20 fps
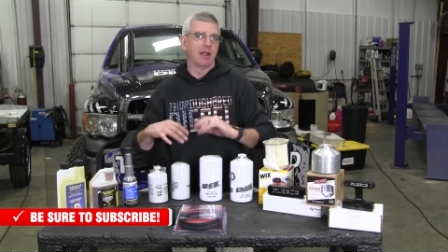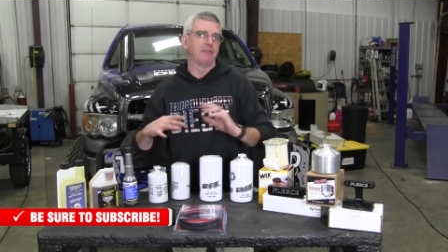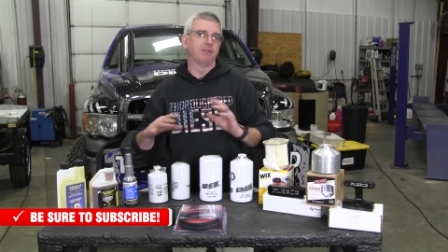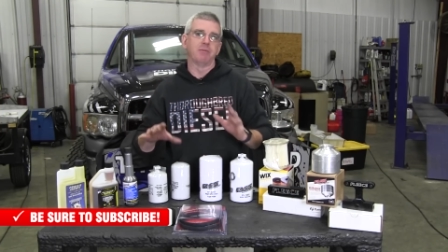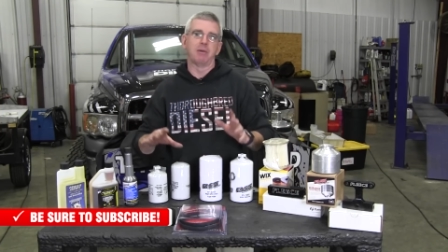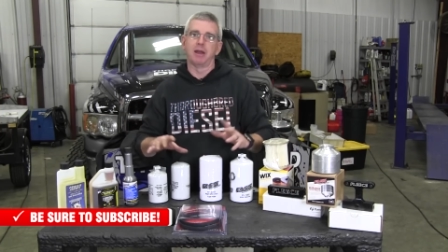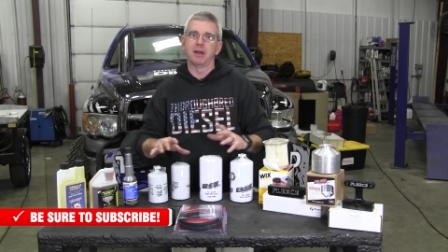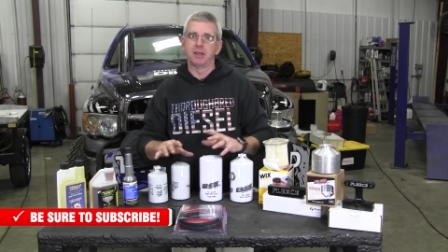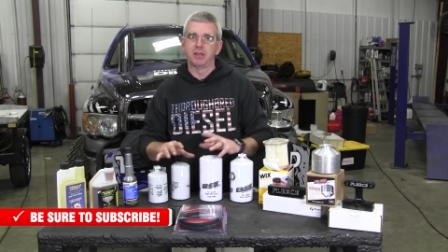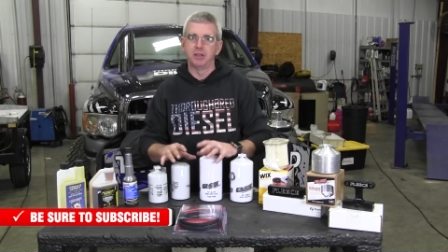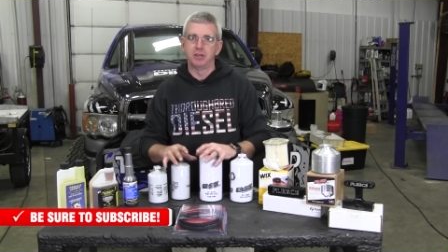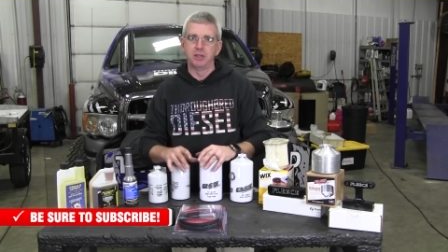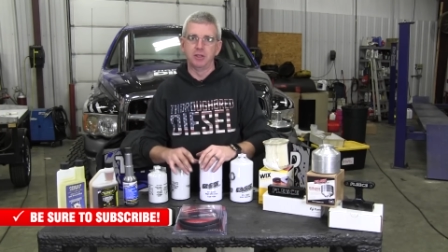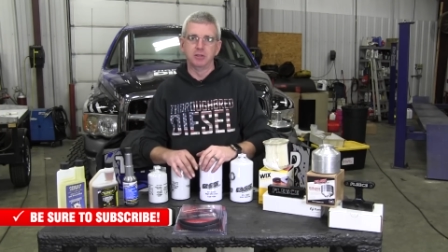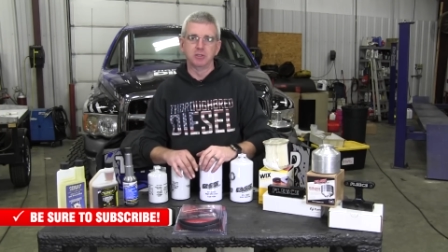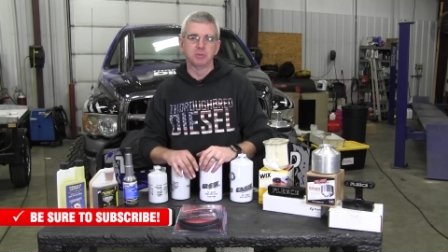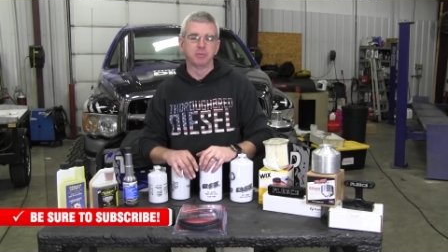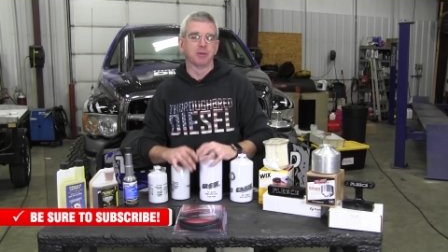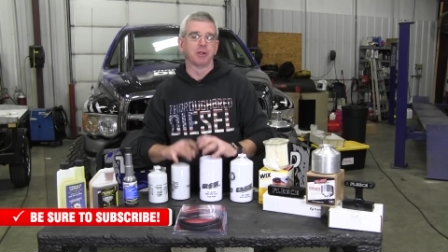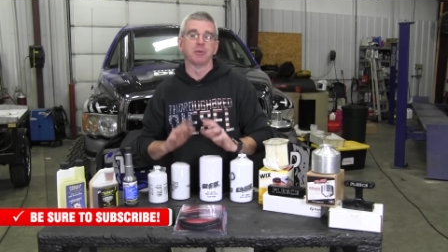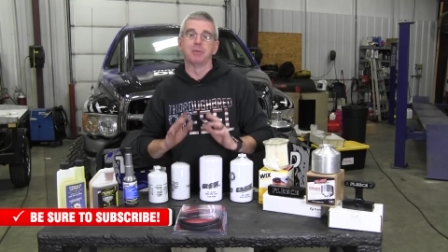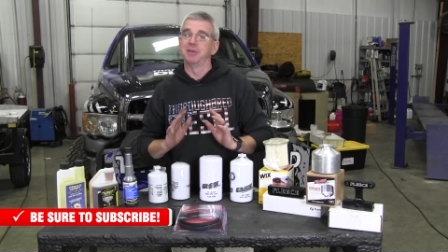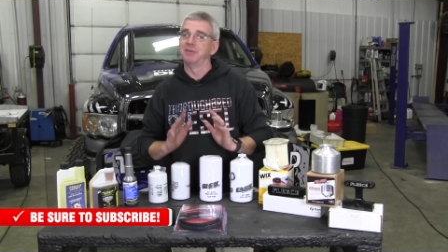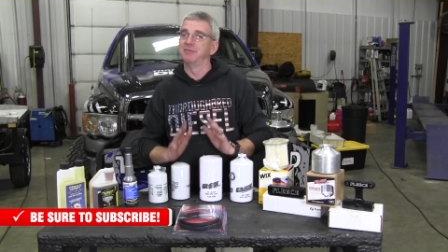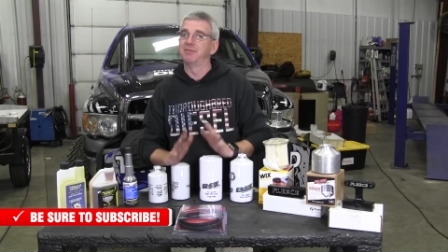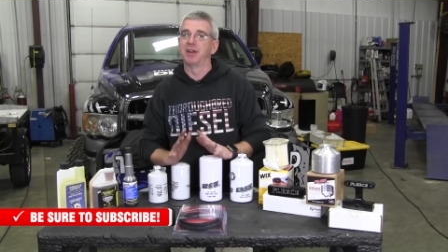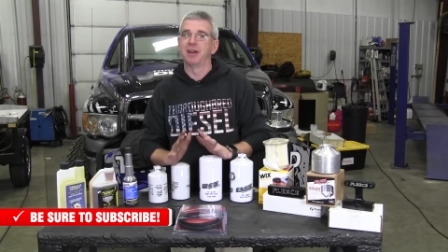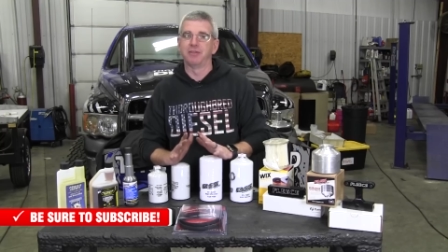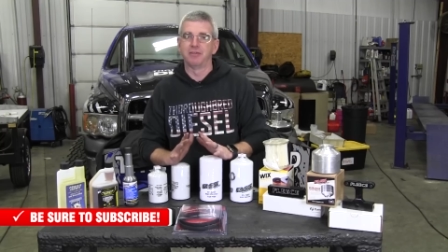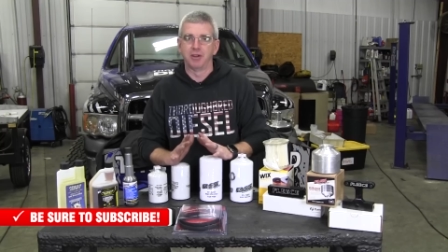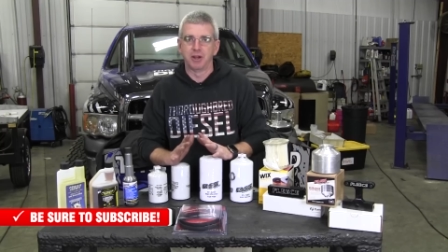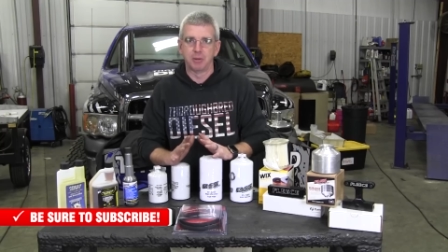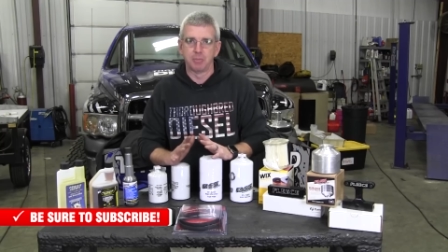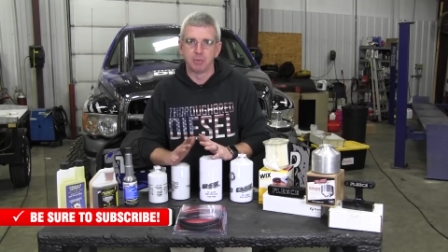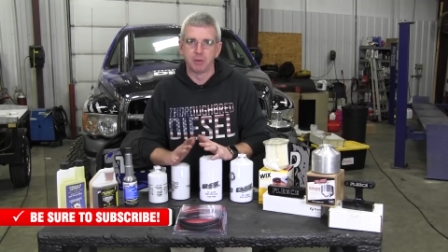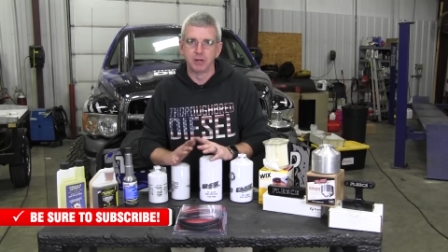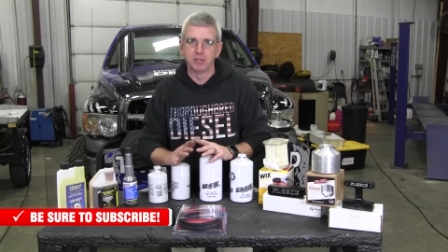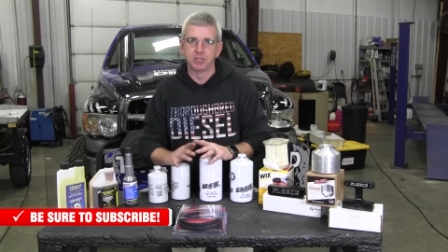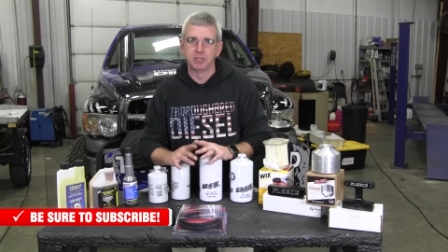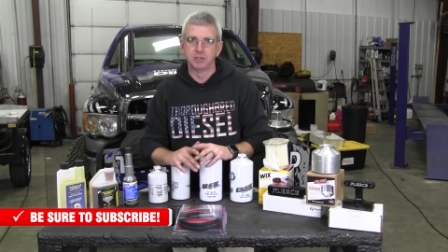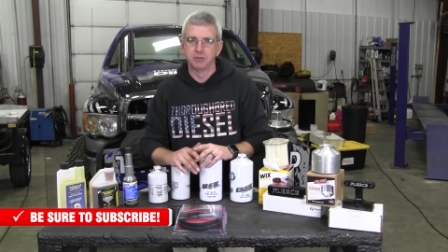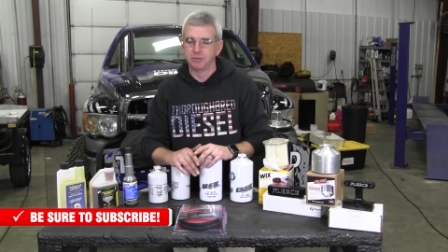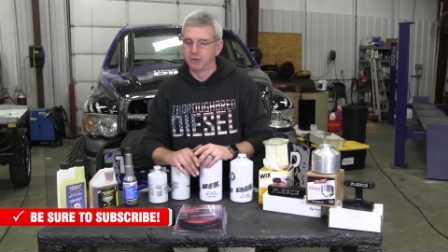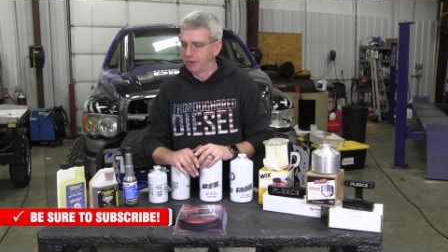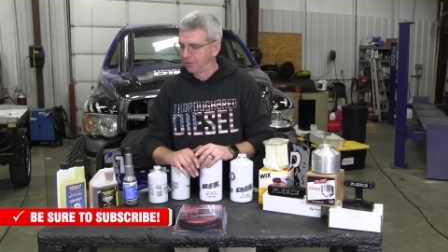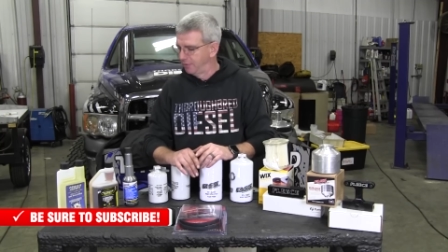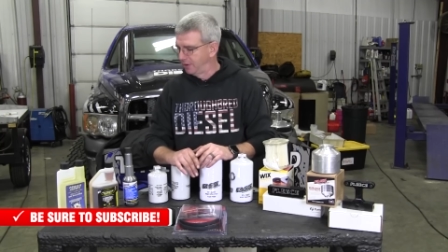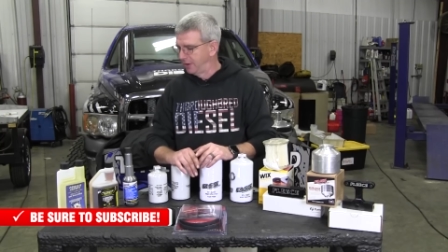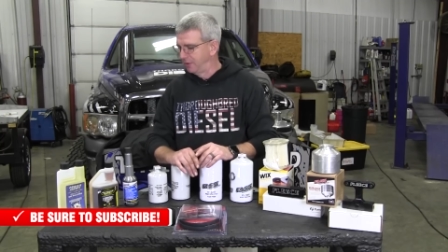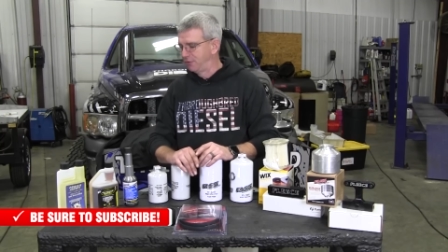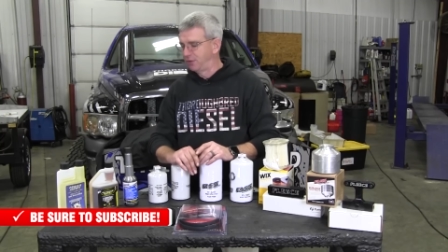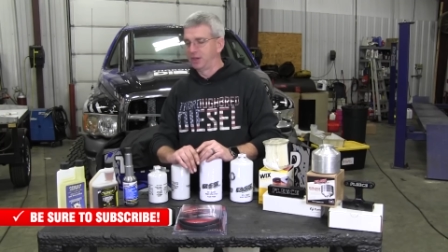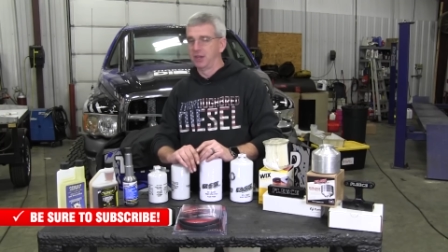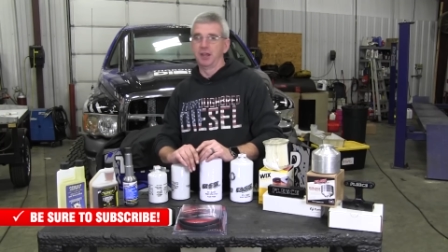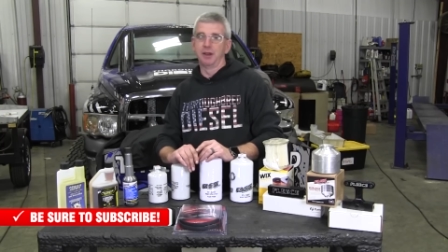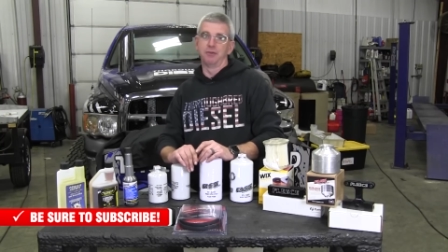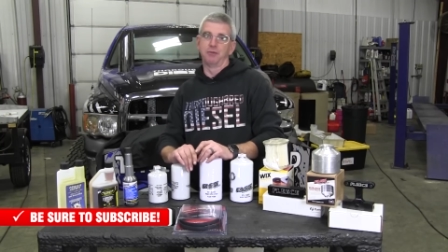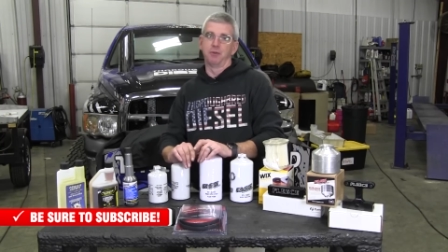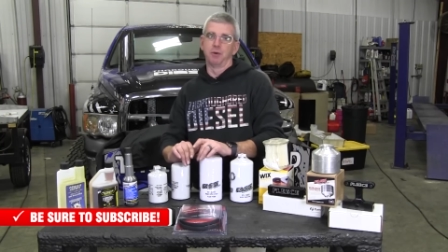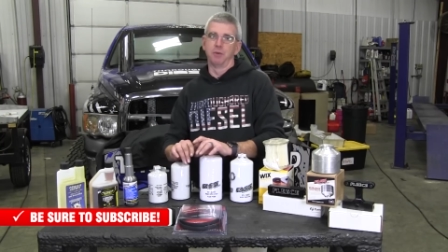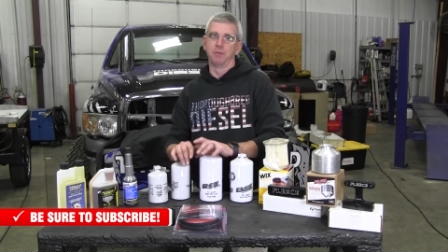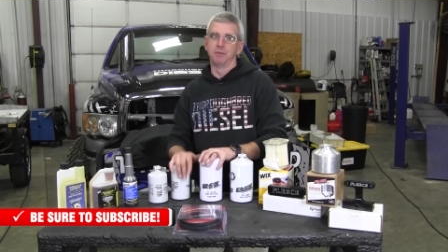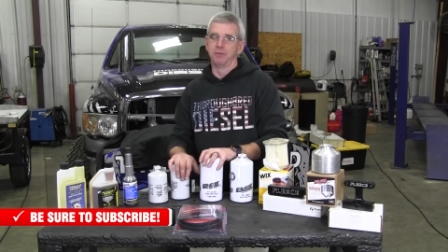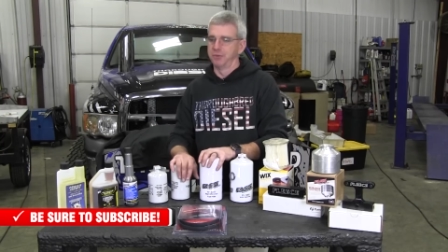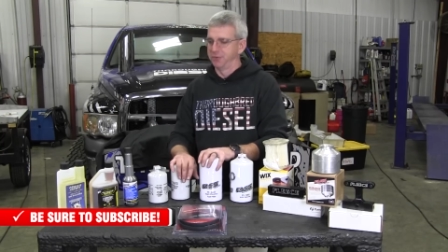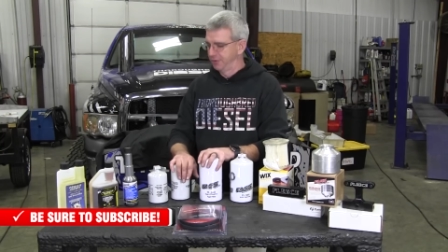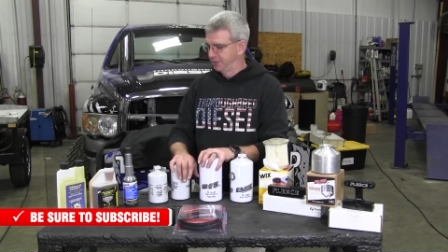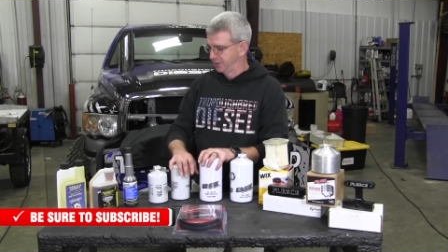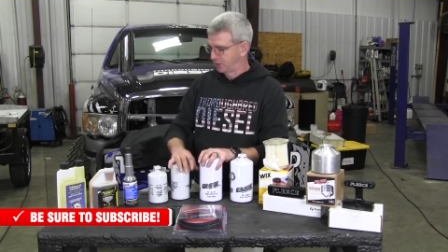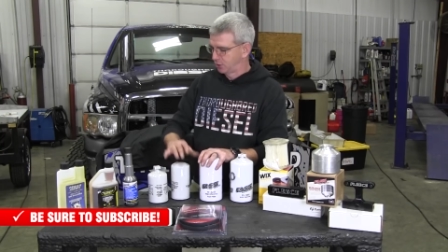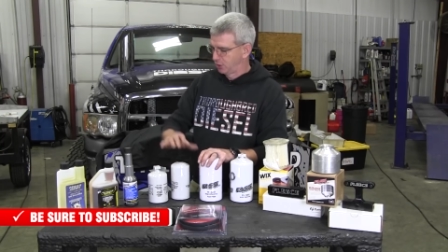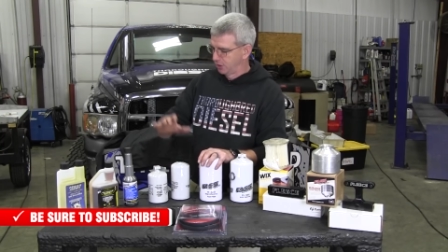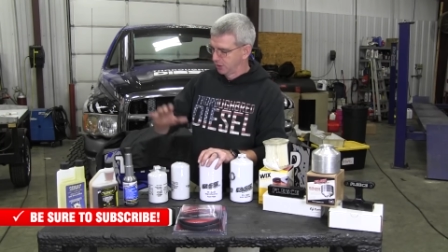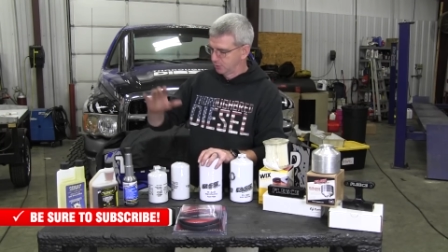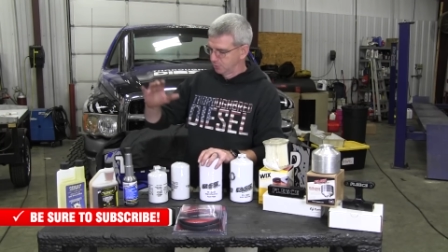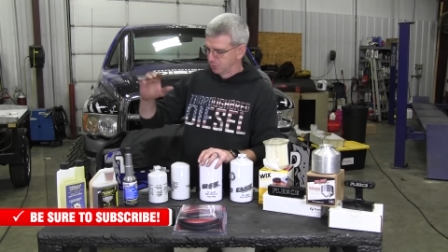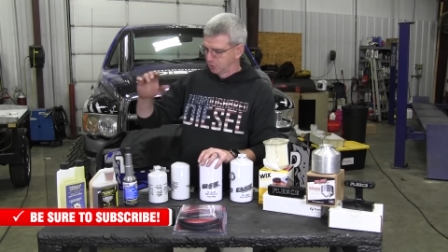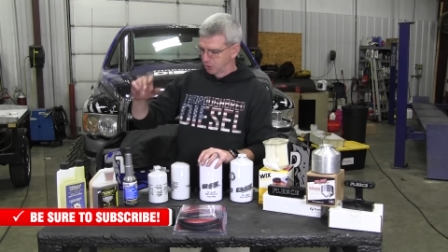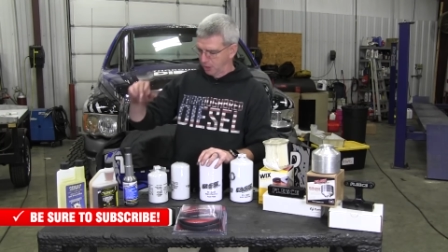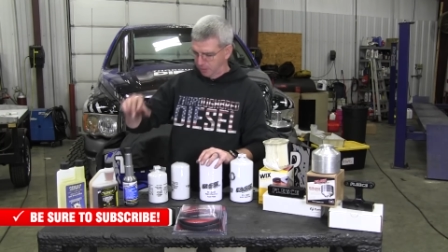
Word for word: Everybody can use them. They're going to be very, very appreciative of it if you get it for them for this Christmas.